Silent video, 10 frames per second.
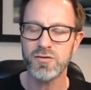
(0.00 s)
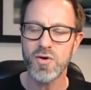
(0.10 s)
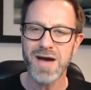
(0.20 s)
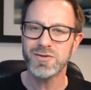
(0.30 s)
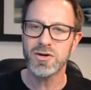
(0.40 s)
If
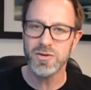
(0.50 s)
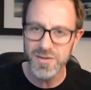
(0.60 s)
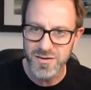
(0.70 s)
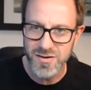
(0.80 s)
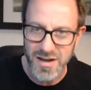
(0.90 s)
you haven't
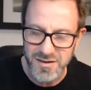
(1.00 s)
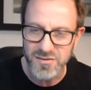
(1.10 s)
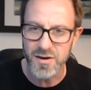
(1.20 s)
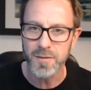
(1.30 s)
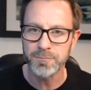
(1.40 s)
got the
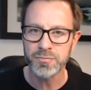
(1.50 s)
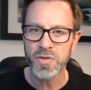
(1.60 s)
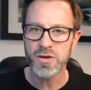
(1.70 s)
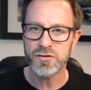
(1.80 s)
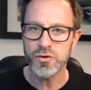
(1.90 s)
data,
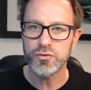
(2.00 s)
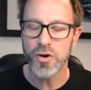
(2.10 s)
so you